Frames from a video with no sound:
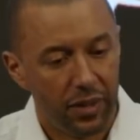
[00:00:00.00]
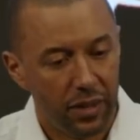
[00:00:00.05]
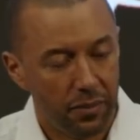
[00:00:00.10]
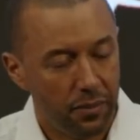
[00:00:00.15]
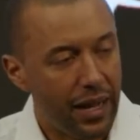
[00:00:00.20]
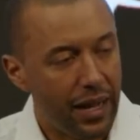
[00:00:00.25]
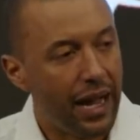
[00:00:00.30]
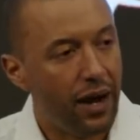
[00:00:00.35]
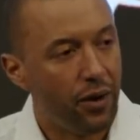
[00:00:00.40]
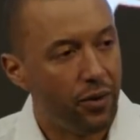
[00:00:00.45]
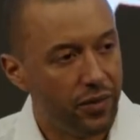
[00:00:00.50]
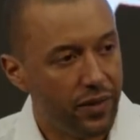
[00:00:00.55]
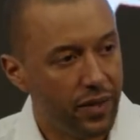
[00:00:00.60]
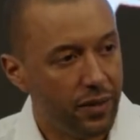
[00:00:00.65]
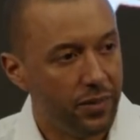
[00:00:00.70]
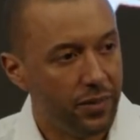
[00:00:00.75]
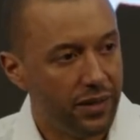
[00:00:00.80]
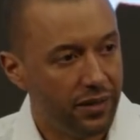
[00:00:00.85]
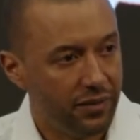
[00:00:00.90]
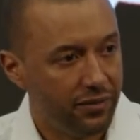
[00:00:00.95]
empower
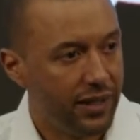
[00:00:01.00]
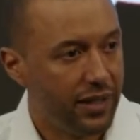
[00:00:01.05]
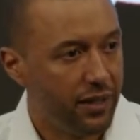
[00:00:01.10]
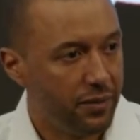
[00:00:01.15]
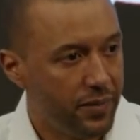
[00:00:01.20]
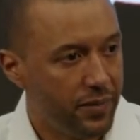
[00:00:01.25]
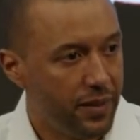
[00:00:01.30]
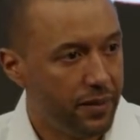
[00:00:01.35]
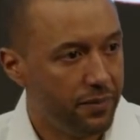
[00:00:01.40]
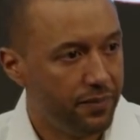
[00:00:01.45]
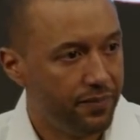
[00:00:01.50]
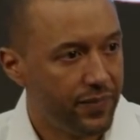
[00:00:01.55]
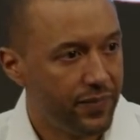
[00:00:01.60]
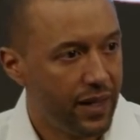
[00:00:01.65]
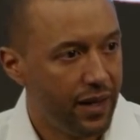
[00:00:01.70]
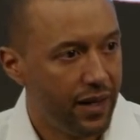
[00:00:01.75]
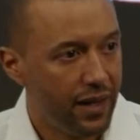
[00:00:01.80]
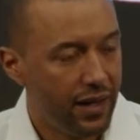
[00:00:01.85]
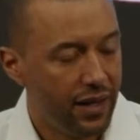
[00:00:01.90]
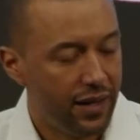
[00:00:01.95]
them, and develop them.
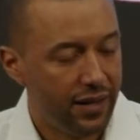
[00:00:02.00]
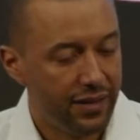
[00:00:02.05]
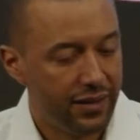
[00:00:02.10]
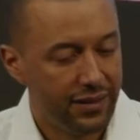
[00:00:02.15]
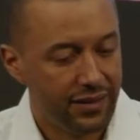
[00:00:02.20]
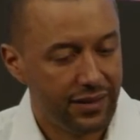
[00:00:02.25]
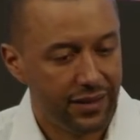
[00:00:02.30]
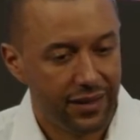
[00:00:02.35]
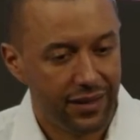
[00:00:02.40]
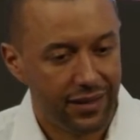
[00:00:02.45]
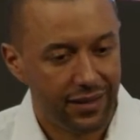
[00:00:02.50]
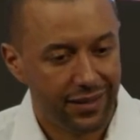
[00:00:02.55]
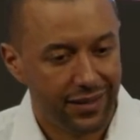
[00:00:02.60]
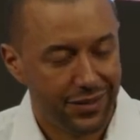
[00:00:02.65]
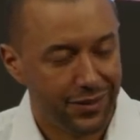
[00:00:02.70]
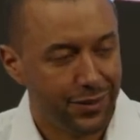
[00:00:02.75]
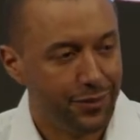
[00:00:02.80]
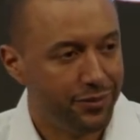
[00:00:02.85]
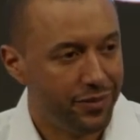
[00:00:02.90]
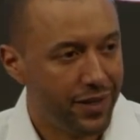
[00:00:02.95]
And
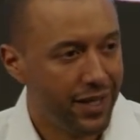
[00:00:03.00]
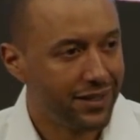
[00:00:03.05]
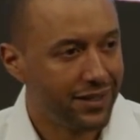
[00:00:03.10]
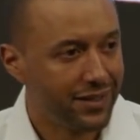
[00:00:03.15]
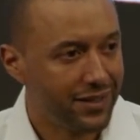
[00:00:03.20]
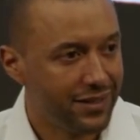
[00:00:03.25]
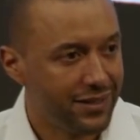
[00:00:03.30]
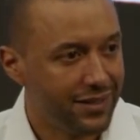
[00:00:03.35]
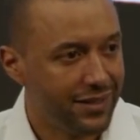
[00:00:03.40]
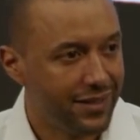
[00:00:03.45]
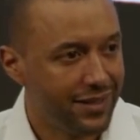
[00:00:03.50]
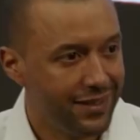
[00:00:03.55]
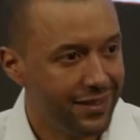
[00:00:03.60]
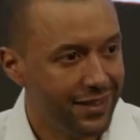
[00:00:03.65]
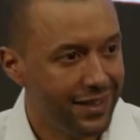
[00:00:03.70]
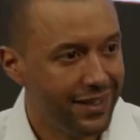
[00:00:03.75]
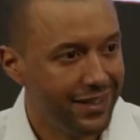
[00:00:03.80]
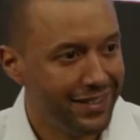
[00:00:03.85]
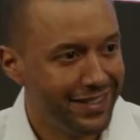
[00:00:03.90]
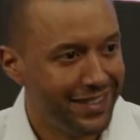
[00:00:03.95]
it's infectious
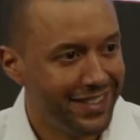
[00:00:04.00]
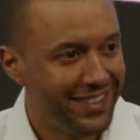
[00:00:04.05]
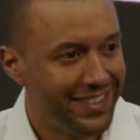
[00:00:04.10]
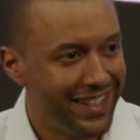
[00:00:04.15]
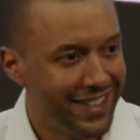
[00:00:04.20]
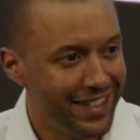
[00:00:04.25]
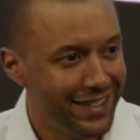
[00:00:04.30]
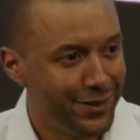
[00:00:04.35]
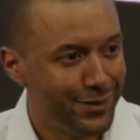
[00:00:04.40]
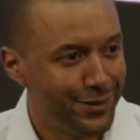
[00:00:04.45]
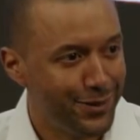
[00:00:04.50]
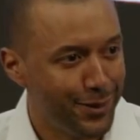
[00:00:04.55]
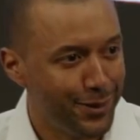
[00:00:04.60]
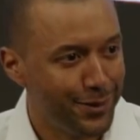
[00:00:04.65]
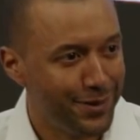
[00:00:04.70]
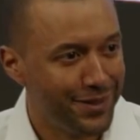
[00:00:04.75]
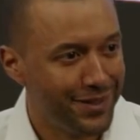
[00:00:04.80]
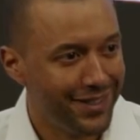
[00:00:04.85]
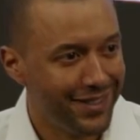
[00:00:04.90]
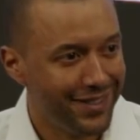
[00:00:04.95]
and contagious.
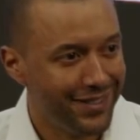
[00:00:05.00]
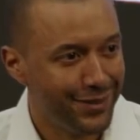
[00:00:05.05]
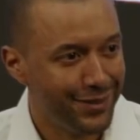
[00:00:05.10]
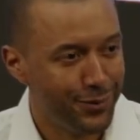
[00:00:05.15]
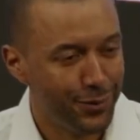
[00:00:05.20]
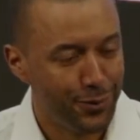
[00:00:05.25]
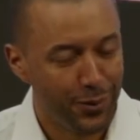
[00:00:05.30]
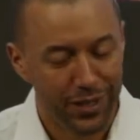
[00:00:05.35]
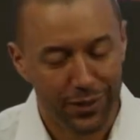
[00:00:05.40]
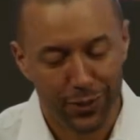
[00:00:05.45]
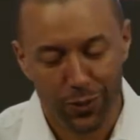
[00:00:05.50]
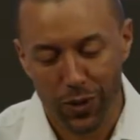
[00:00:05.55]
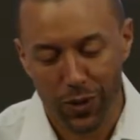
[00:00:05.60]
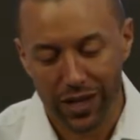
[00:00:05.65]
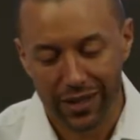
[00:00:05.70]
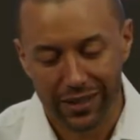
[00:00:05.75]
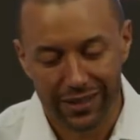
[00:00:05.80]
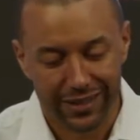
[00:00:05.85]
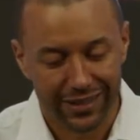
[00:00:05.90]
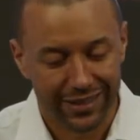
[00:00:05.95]
So it's a great
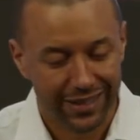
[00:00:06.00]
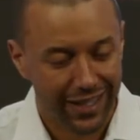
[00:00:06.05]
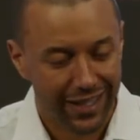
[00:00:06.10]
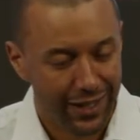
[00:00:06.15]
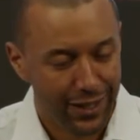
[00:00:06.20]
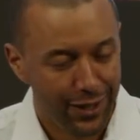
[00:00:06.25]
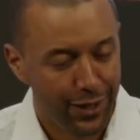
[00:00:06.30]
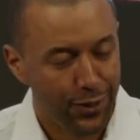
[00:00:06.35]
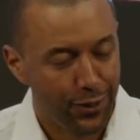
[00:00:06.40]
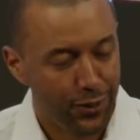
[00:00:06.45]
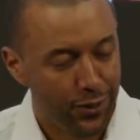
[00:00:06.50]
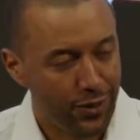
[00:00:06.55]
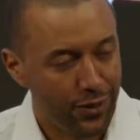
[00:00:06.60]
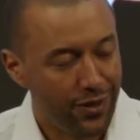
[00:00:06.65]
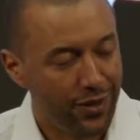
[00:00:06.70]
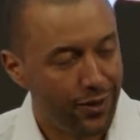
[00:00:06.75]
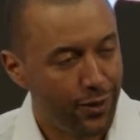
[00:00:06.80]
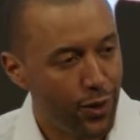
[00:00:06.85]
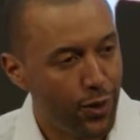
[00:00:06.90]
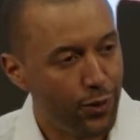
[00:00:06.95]
quality
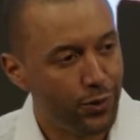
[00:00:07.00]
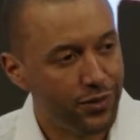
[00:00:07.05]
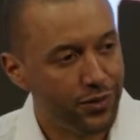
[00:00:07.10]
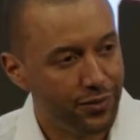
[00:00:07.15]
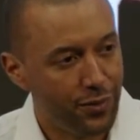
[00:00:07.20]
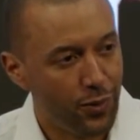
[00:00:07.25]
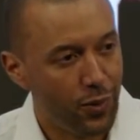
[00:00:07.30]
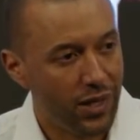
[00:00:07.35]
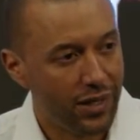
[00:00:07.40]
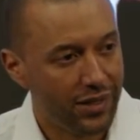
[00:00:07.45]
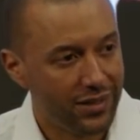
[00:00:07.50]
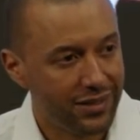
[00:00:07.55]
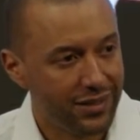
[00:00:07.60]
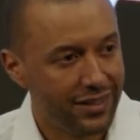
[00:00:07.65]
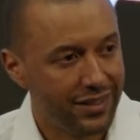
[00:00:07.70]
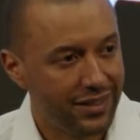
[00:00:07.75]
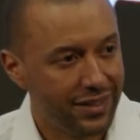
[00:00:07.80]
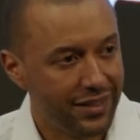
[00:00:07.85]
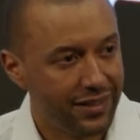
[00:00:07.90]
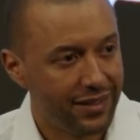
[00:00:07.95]
or host of qualities
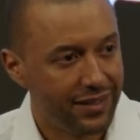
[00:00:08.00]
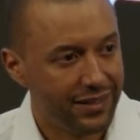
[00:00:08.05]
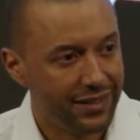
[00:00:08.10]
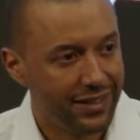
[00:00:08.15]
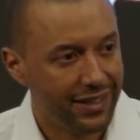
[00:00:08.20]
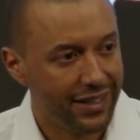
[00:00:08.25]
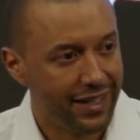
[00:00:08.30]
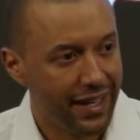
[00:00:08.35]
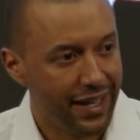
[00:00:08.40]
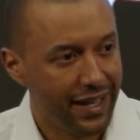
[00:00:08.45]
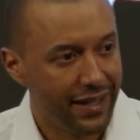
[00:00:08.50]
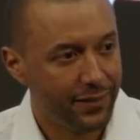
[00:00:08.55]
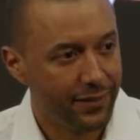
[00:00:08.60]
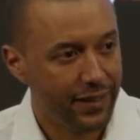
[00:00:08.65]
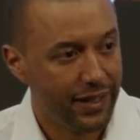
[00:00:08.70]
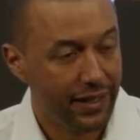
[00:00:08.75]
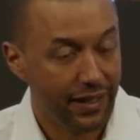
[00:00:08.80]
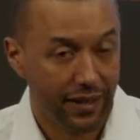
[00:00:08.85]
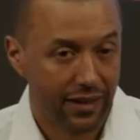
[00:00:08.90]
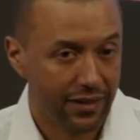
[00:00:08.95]
that Dick had.
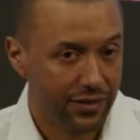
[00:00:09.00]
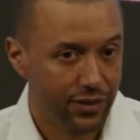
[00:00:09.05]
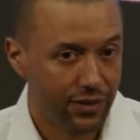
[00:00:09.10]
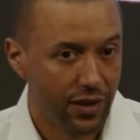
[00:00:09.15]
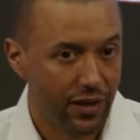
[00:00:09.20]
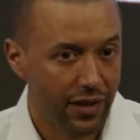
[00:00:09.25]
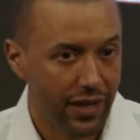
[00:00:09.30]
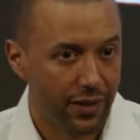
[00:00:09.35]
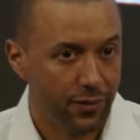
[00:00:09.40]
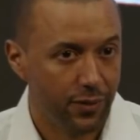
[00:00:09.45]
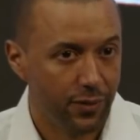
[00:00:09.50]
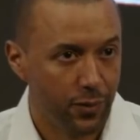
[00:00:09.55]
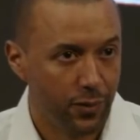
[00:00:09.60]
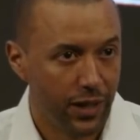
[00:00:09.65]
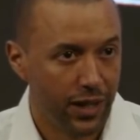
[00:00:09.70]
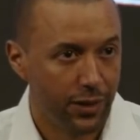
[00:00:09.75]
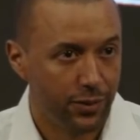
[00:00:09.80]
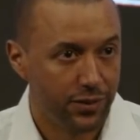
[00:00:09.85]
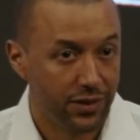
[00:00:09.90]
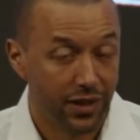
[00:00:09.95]
And I saw that
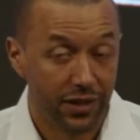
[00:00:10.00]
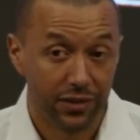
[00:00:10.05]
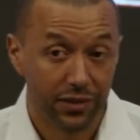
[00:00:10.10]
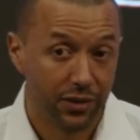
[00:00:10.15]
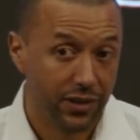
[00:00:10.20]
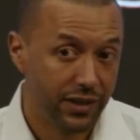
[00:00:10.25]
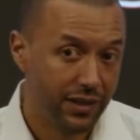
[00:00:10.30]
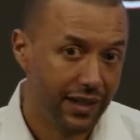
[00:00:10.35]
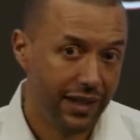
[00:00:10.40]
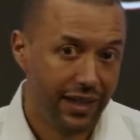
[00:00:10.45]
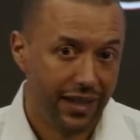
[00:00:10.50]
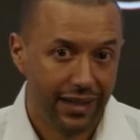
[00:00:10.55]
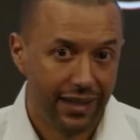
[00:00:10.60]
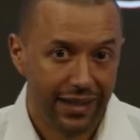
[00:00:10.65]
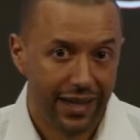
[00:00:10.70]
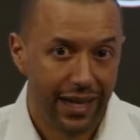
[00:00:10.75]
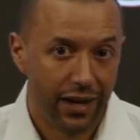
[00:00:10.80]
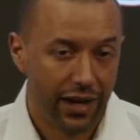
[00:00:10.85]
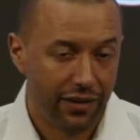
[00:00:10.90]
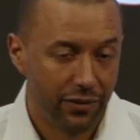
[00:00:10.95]
when I was younger, and
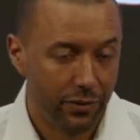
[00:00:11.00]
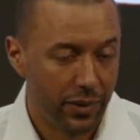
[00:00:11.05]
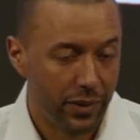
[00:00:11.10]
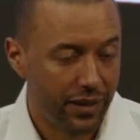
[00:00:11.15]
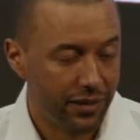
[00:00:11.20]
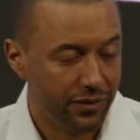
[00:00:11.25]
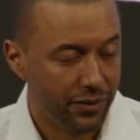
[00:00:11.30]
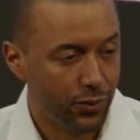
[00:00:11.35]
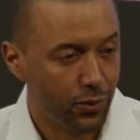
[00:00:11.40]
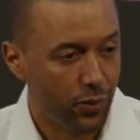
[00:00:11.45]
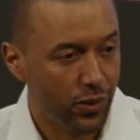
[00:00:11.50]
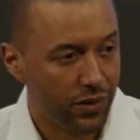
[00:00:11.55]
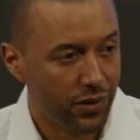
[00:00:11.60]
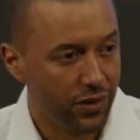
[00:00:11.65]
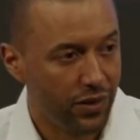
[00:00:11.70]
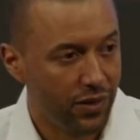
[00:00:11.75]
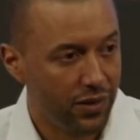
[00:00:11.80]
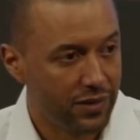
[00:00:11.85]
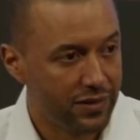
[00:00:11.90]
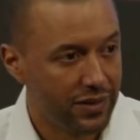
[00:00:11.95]
now having been able to work
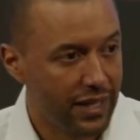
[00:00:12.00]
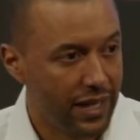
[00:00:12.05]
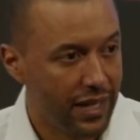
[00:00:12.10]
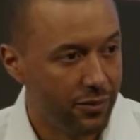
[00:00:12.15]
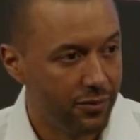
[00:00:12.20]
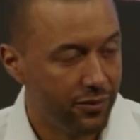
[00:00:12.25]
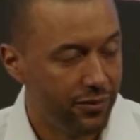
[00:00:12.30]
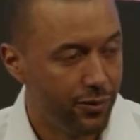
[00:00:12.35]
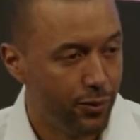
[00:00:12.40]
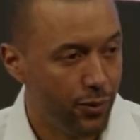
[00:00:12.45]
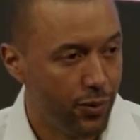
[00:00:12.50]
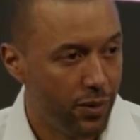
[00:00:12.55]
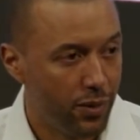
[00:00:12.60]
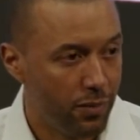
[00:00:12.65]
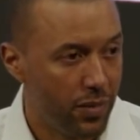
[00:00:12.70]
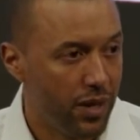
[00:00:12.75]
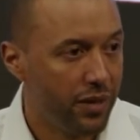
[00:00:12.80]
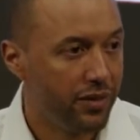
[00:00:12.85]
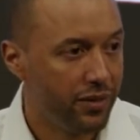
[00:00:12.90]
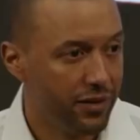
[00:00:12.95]
alongside him for a
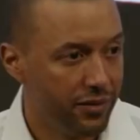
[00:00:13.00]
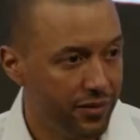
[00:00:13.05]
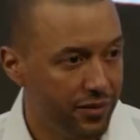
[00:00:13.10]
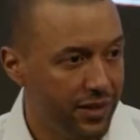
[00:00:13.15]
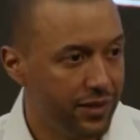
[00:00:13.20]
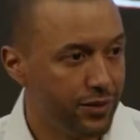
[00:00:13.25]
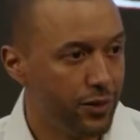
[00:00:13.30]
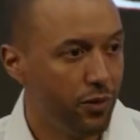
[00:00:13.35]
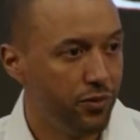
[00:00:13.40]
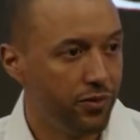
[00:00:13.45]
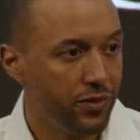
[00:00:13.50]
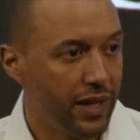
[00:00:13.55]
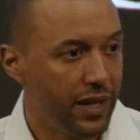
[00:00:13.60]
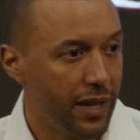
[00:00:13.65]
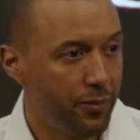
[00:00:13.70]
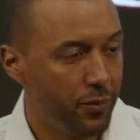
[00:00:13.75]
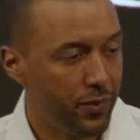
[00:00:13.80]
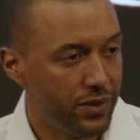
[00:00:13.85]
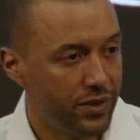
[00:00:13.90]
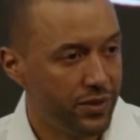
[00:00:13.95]
month of this
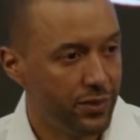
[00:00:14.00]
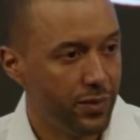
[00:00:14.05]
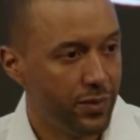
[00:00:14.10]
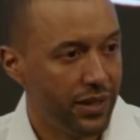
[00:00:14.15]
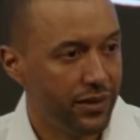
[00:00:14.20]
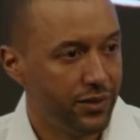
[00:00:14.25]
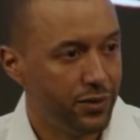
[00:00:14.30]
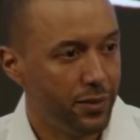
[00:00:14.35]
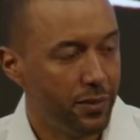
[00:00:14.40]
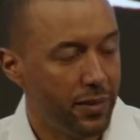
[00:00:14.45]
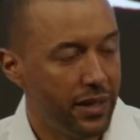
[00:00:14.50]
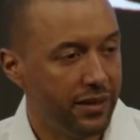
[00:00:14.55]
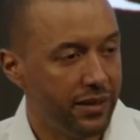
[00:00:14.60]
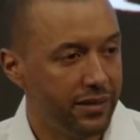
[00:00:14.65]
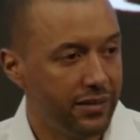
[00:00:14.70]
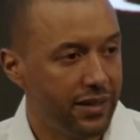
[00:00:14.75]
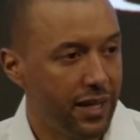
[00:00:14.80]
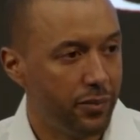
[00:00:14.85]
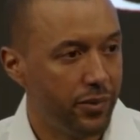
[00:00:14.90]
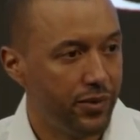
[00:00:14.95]
overlap, which has been a
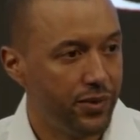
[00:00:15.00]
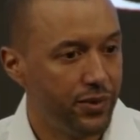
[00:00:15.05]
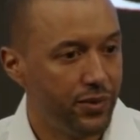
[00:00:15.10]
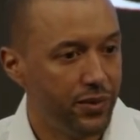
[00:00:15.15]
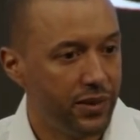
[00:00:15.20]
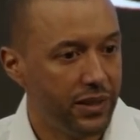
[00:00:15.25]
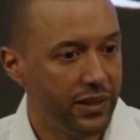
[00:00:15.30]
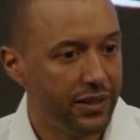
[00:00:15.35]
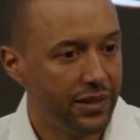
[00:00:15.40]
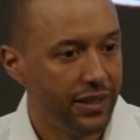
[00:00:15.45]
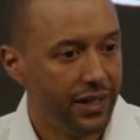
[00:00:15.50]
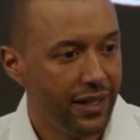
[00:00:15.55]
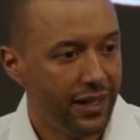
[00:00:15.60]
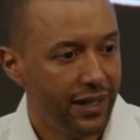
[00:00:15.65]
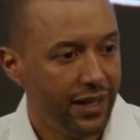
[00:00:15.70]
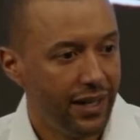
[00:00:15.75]
tremendous opportunity,